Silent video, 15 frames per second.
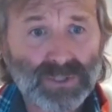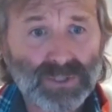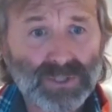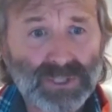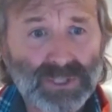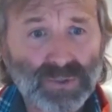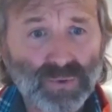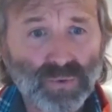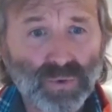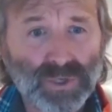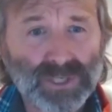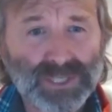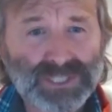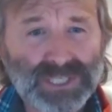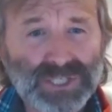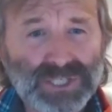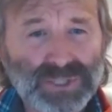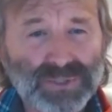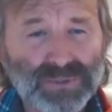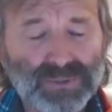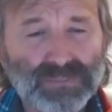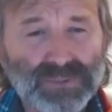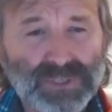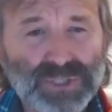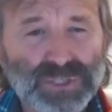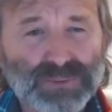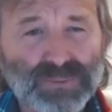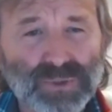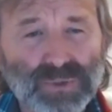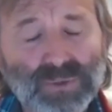the organization of the business
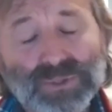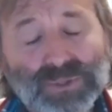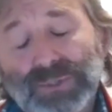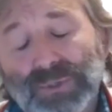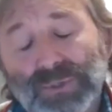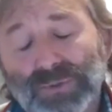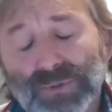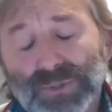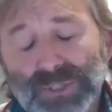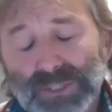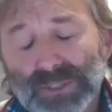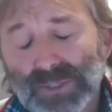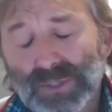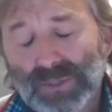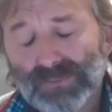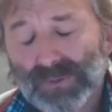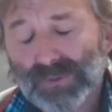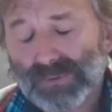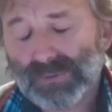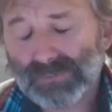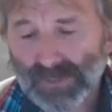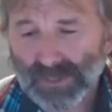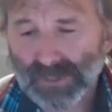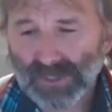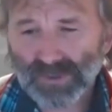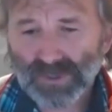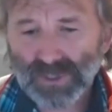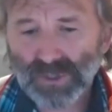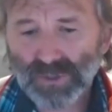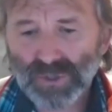model, who's a
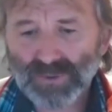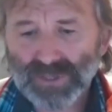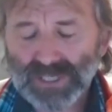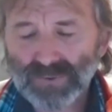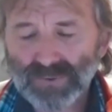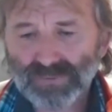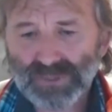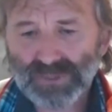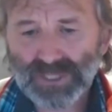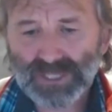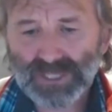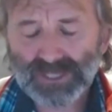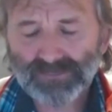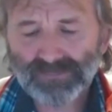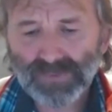co-director with me here,